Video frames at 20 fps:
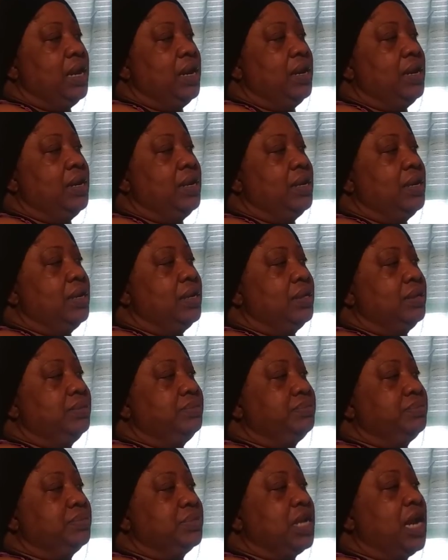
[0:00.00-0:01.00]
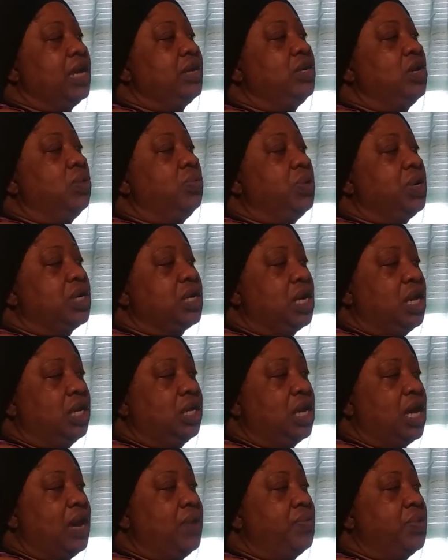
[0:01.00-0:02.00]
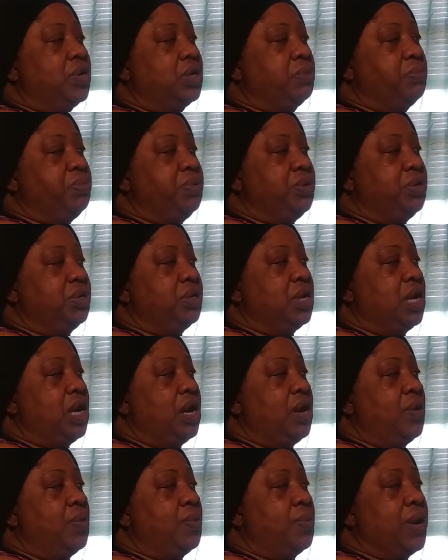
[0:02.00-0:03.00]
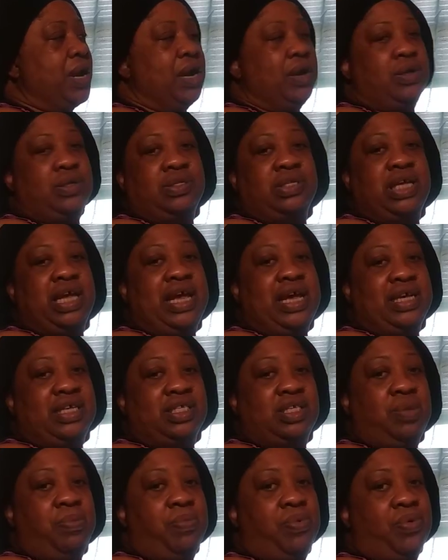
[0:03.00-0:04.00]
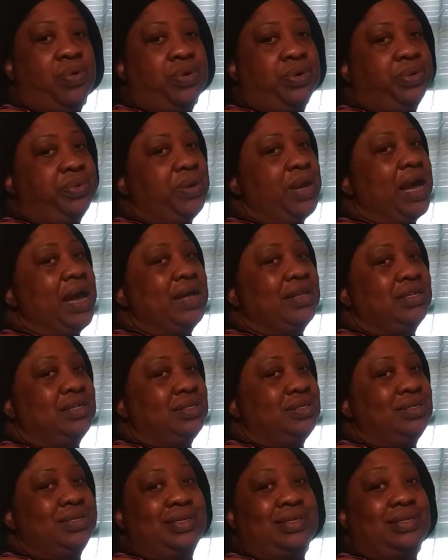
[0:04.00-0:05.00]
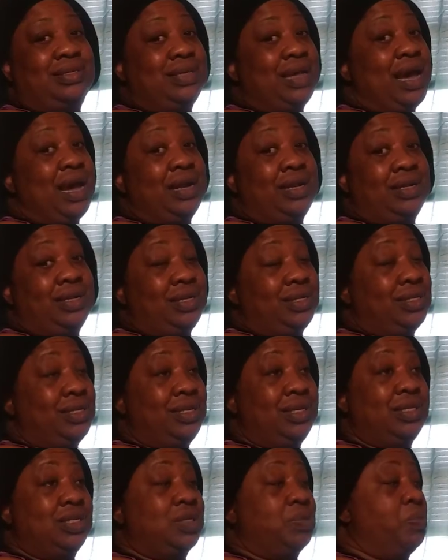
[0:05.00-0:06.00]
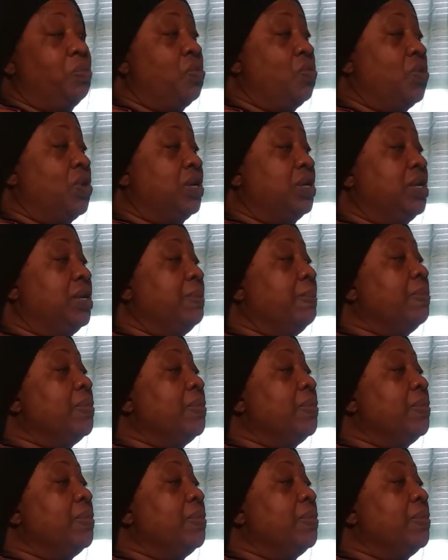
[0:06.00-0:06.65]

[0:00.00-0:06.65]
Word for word: Uh, I know what color I want to put around as the border. I decided it this morning.